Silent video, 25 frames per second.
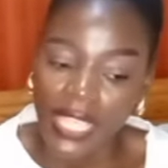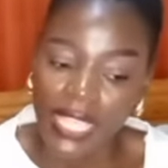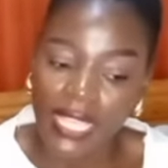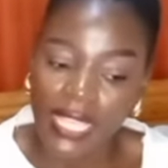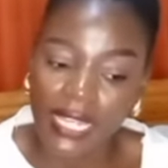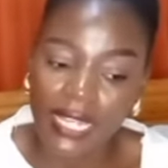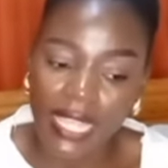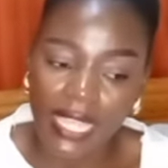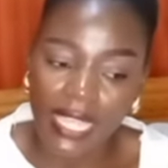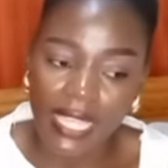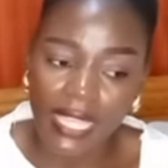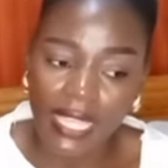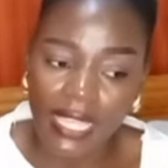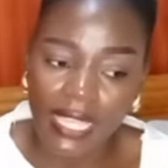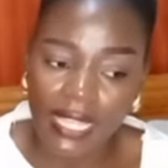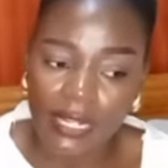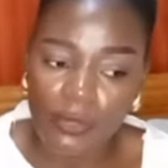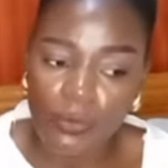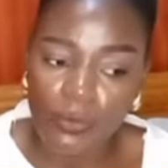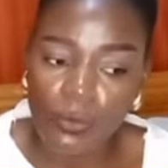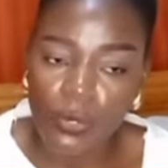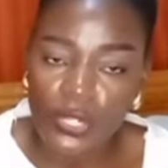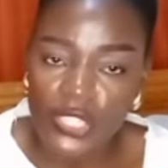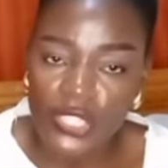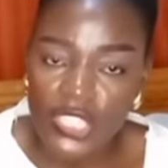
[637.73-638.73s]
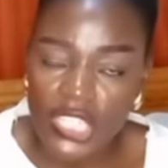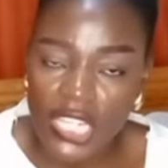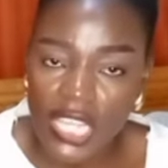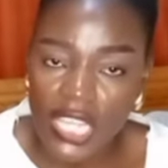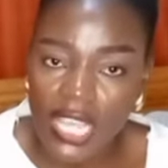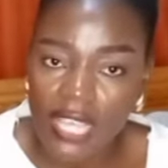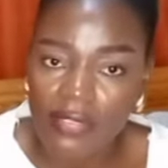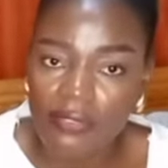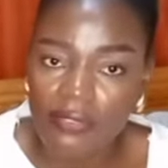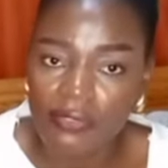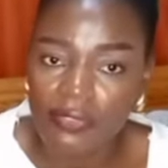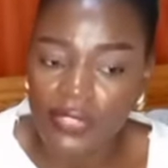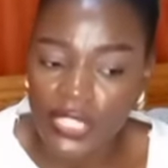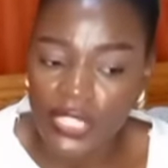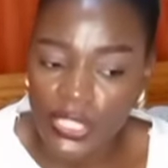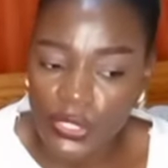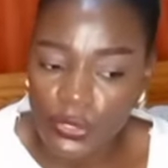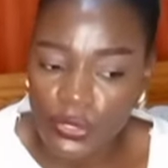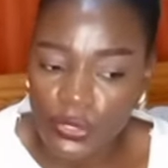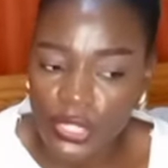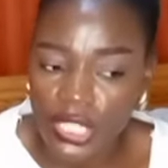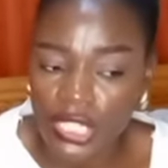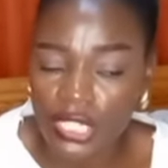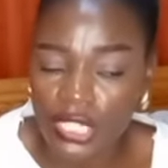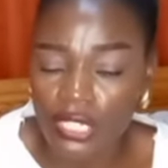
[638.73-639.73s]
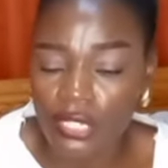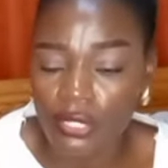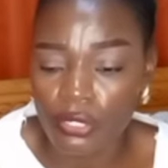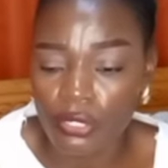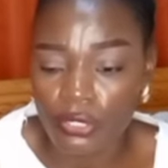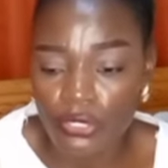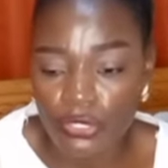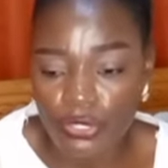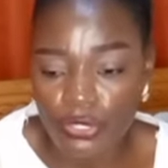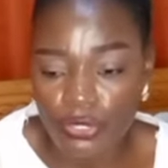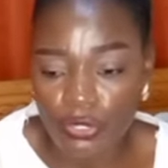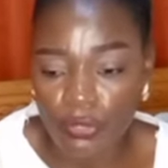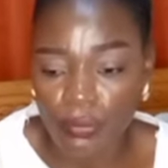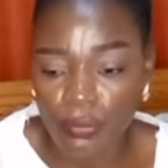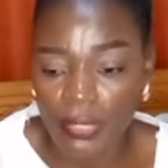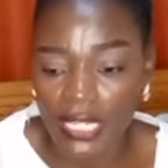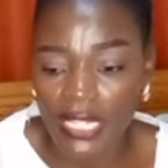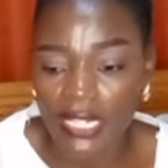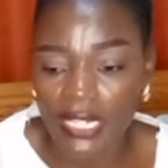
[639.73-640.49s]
And I had watched a video in YouTube,